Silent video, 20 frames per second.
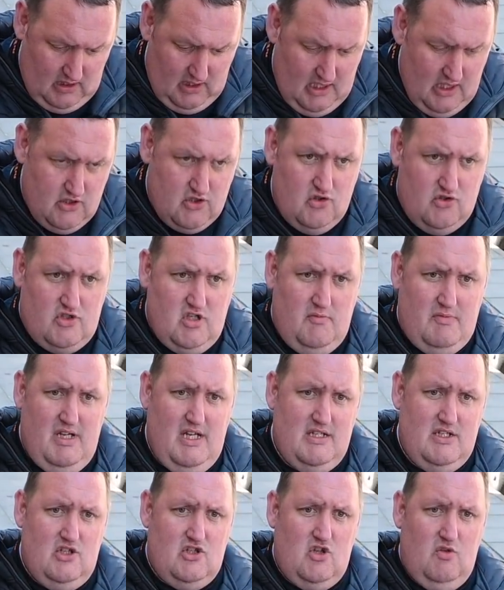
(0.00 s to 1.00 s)
is just
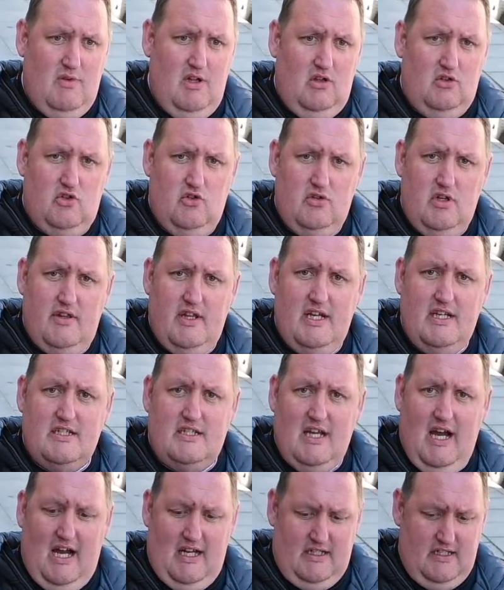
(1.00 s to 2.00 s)
amazing. So well done to these
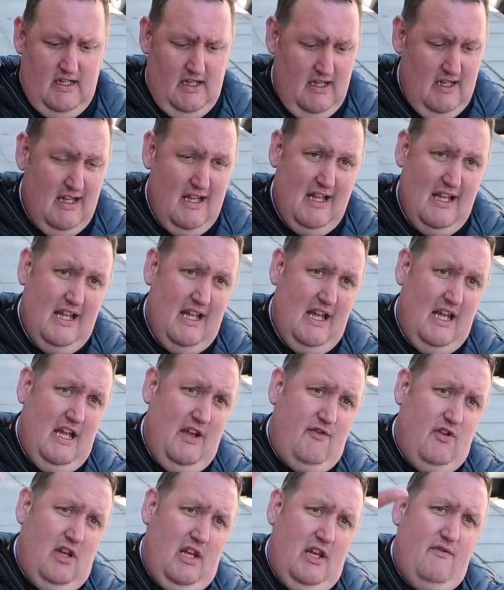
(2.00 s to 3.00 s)
guys.
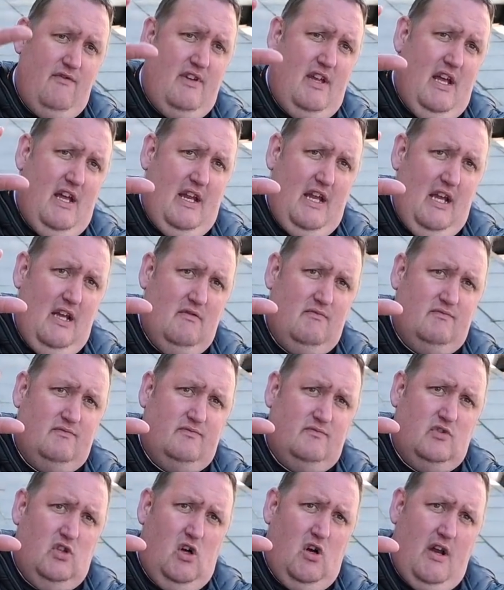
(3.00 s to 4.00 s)
If you live near here,
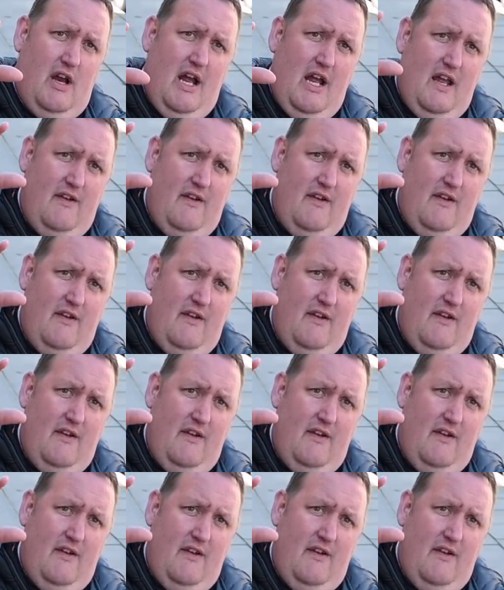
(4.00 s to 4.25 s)
all right.